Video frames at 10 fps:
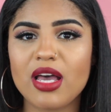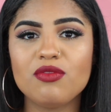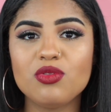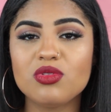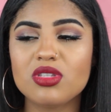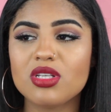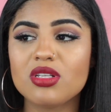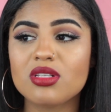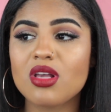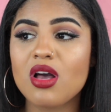I've used
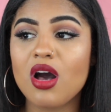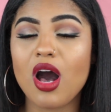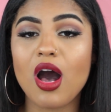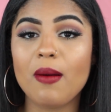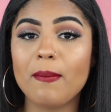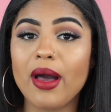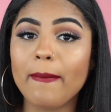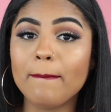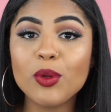this on my